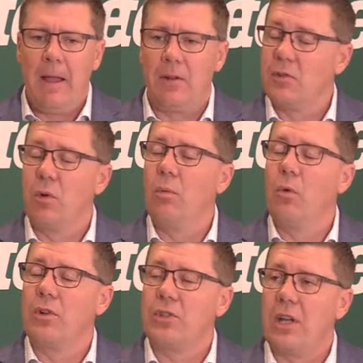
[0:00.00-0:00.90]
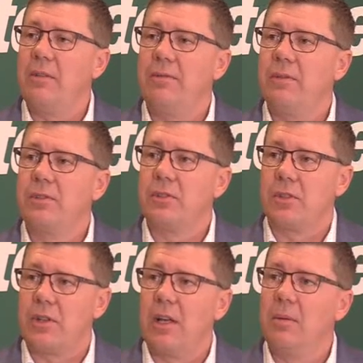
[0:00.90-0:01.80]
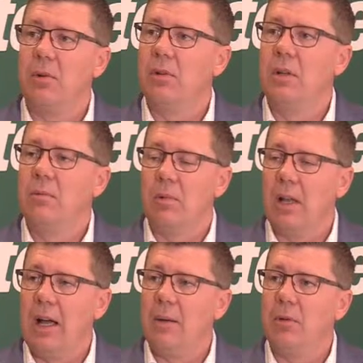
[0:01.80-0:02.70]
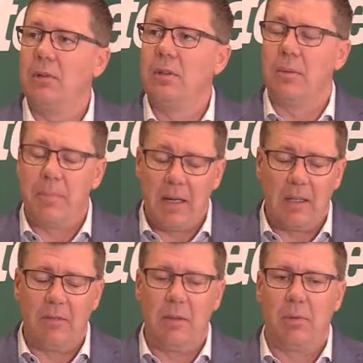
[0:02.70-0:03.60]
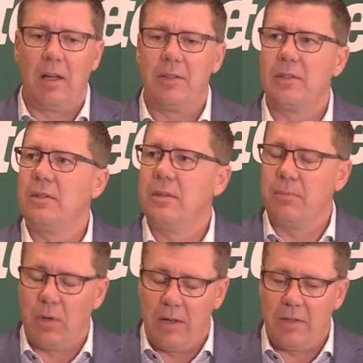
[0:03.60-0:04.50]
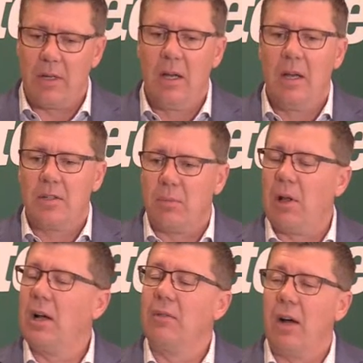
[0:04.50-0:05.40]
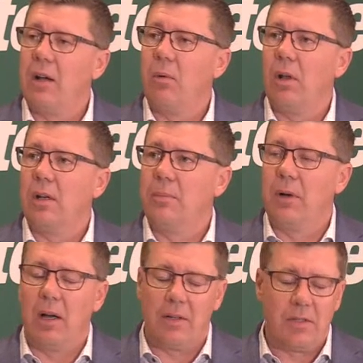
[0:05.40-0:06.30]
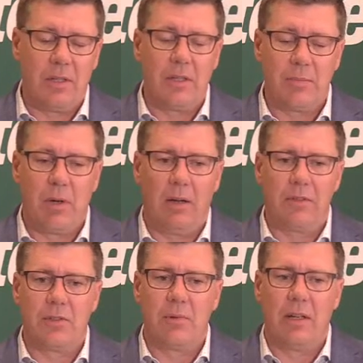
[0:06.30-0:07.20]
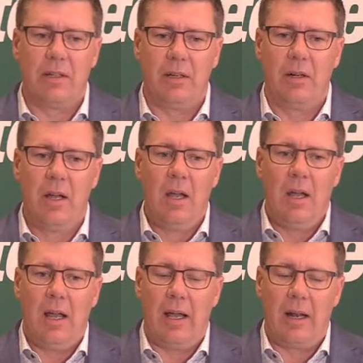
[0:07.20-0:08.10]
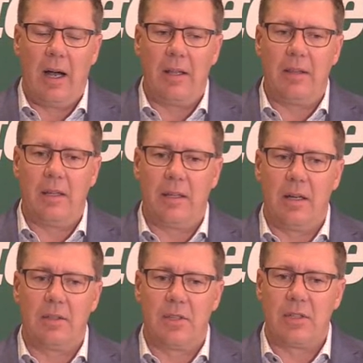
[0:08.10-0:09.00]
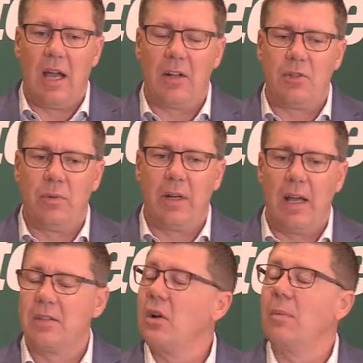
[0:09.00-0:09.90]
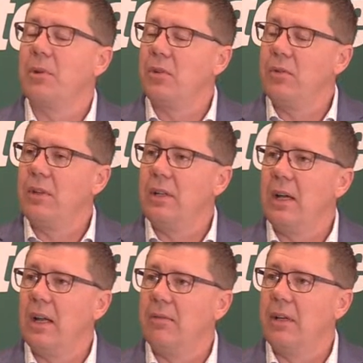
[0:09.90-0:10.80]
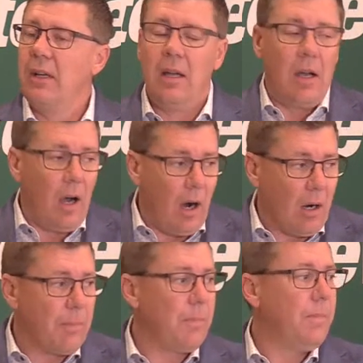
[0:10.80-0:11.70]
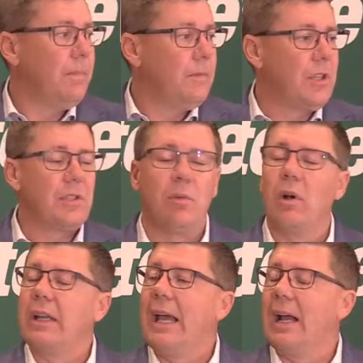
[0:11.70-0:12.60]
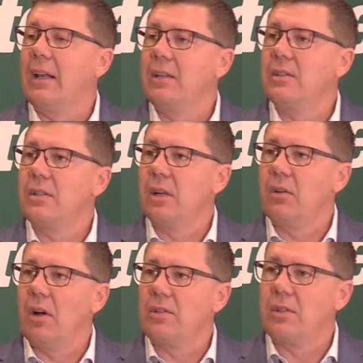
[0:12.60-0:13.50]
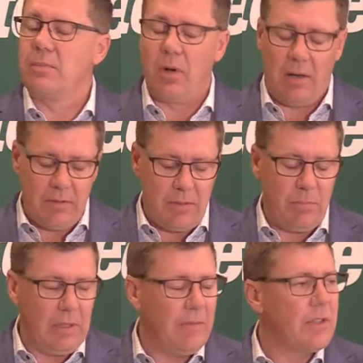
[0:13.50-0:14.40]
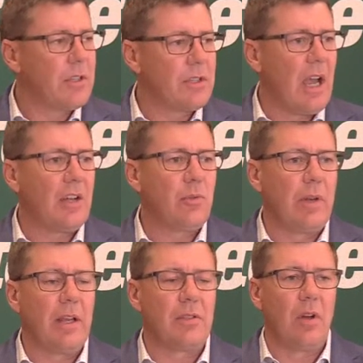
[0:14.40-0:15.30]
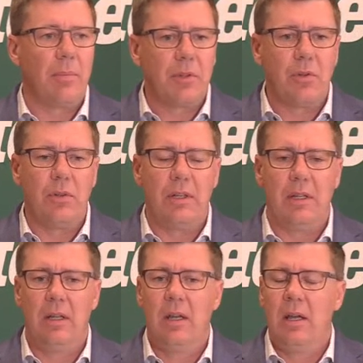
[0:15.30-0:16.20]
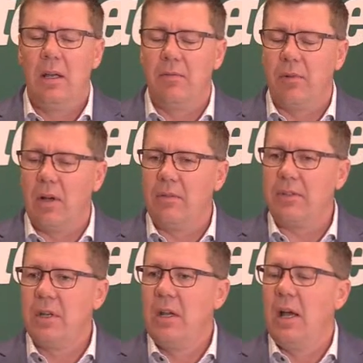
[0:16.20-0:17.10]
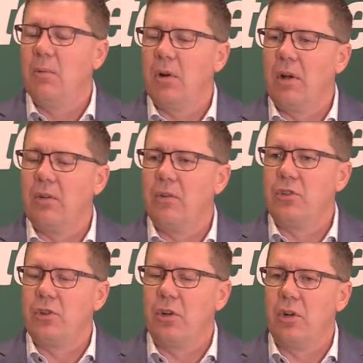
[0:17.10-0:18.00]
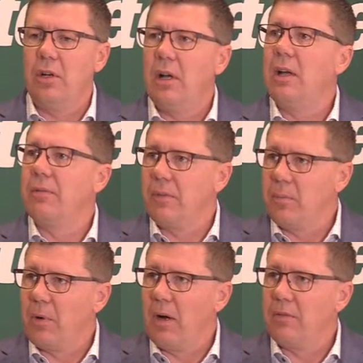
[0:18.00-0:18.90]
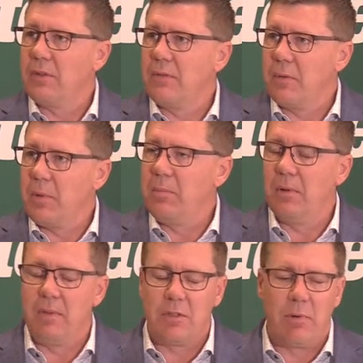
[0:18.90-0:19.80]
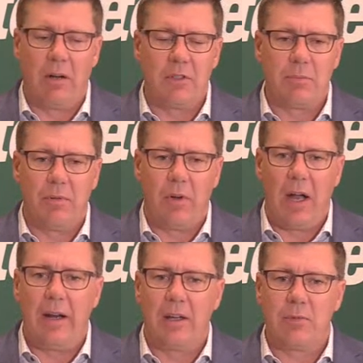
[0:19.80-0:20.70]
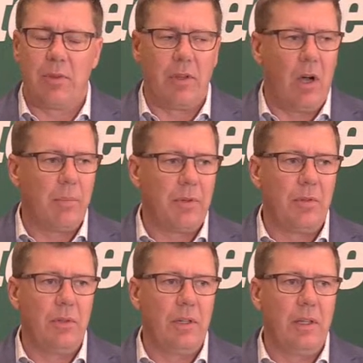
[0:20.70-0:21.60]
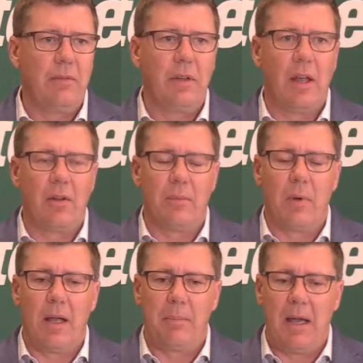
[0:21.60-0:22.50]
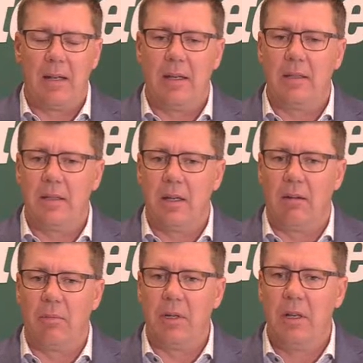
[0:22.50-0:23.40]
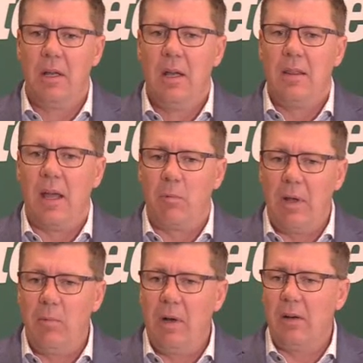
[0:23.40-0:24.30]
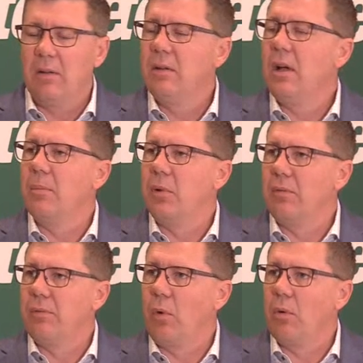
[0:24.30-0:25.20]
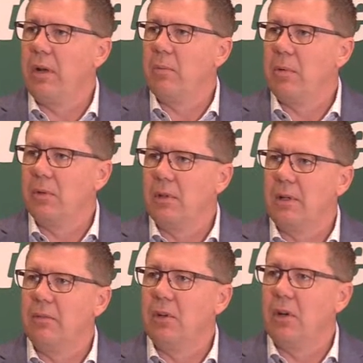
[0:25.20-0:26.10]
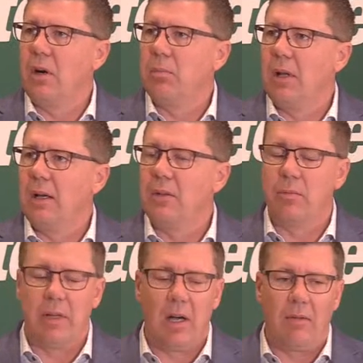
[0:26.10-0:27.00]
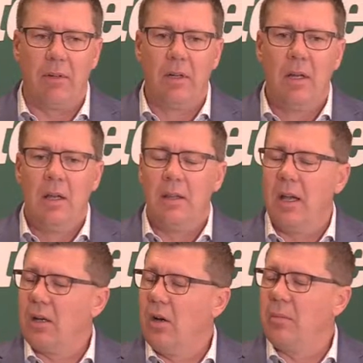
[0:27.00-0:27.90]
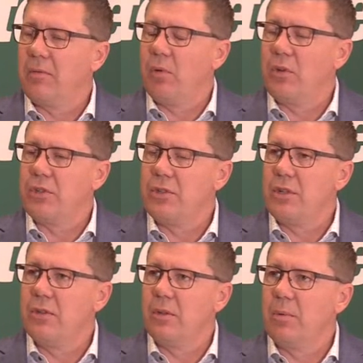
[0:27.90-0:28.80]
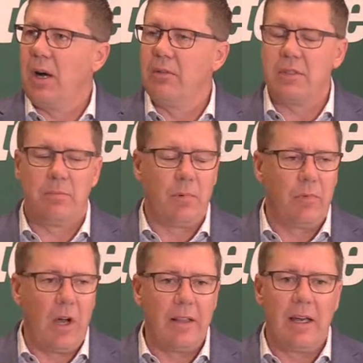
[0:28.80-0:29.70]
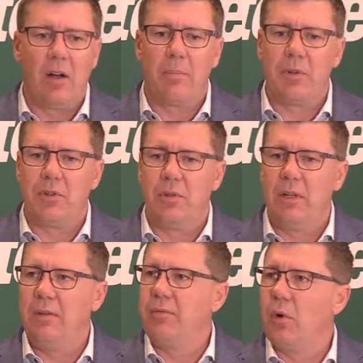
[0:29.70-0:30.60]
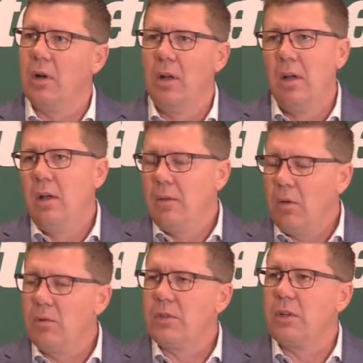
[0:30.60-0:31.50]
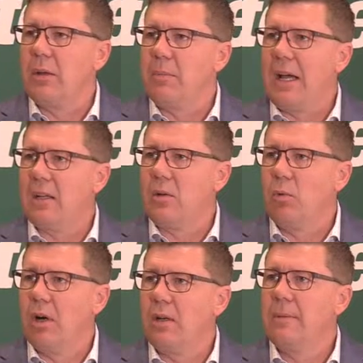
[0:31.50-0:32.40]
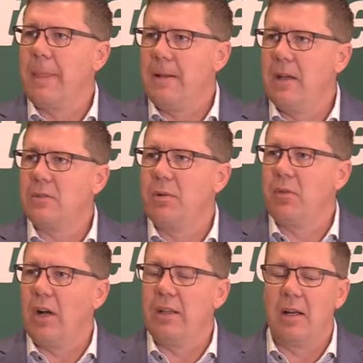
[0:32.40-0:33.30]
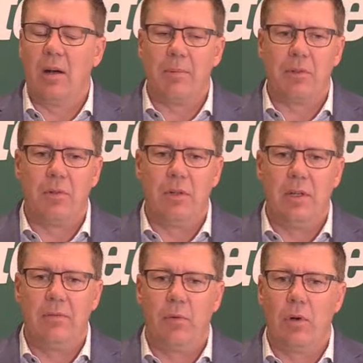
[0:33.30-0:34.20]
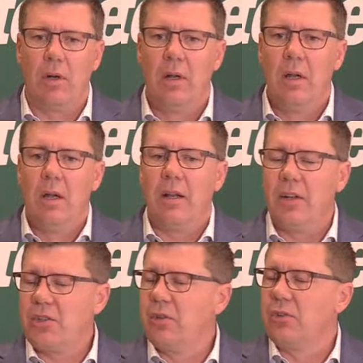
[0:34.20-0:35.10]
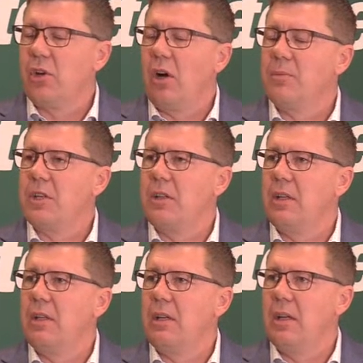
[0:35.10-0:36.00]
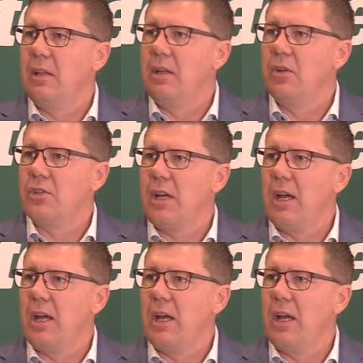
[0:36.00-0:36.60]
And there's no more safe, sustainable, reliable, competitively priced supplier of high-quality products than this province right here. And I think Saskatchewan has an opportunity ahead of it. Our 61 candidates across this province believe that Saskatchewan has an opportunity in front of us, and we're going to ensure if the people of this province provide us with the opportunity of another mandate in government, that we will put forward and we will deliver on our plan to recover the economic fortunes here in the province, provide that opportunity for those to get back to work, and yes, provide that opportunity for additional jobs in the years